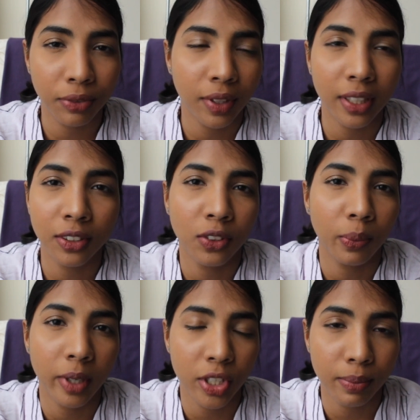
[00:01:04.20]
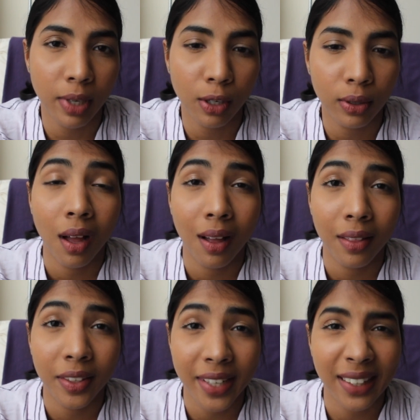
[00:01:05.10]
we've heard so much about
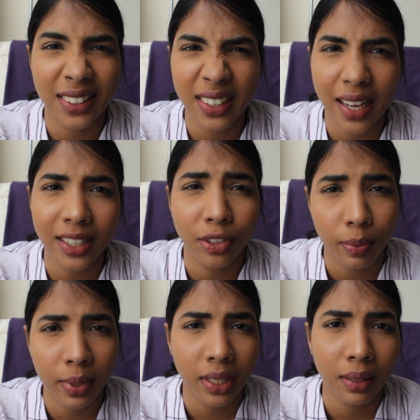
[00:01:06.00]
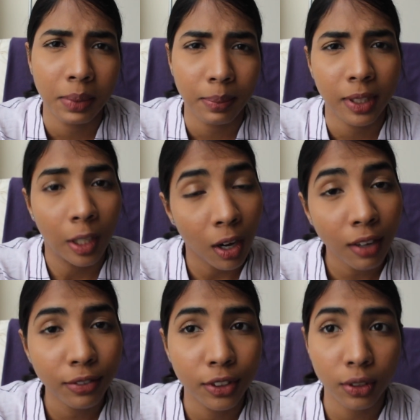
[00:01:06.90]
the taxi guys ripping people
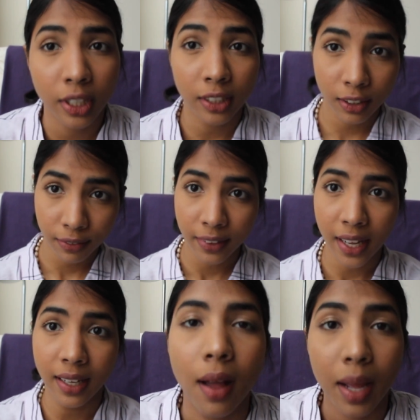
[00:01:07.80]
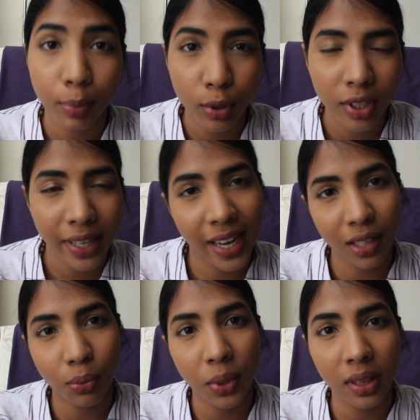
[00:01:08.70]
off. So because of that, I booked
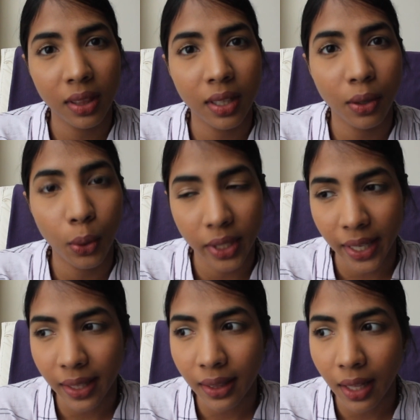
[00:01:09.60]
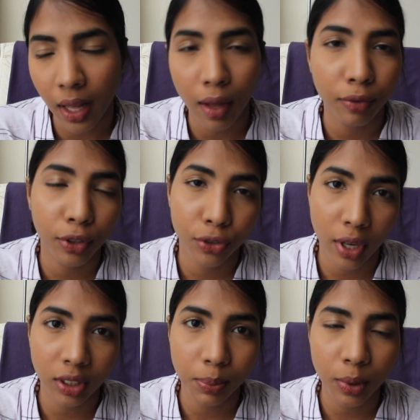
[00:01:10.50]
ahead with the hotel for
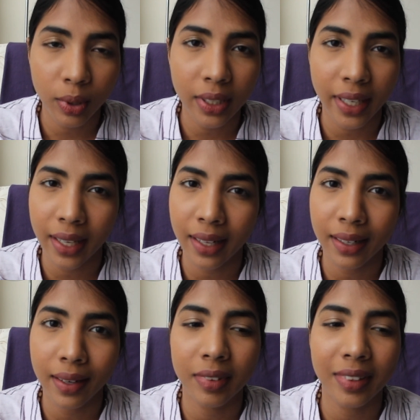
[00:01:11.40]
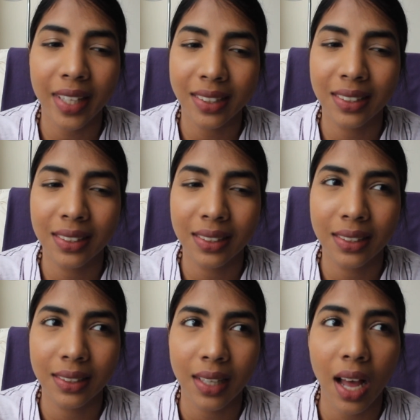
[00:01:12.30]
transport, and that's
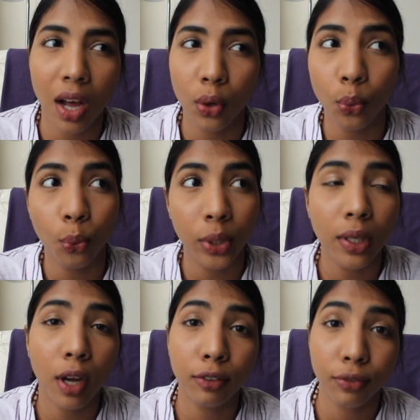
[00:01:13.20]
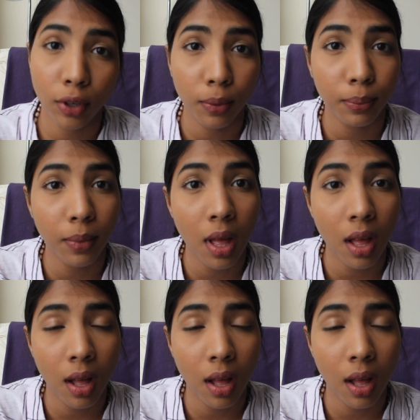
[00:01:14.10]
how we got from